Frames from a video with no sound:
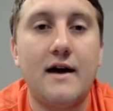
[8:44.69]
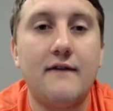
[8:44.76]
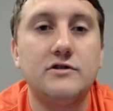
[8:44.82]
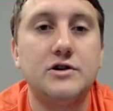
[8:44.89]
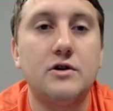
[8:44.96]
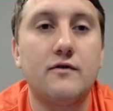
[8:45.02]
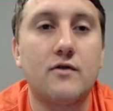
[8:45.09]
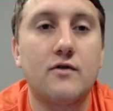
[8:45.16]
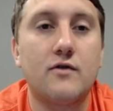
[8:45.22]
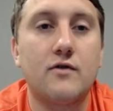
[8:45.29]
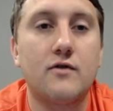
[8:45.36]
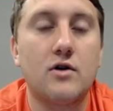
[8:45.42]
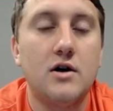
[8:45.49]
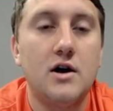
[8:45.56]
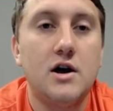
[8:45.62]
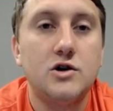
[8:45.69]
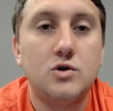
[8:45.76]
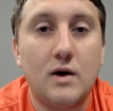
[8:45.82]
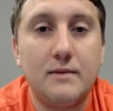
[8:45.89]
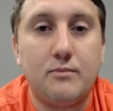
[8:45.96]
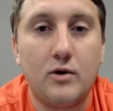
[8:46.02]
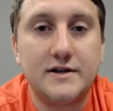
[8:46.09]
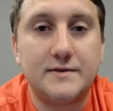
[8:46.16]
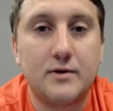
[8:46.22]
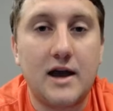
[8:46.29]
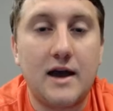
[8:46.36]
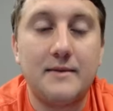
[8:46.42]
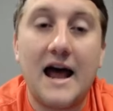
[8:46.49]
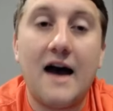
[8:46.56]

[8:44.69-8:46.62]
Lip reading: averaged over 20 points per game,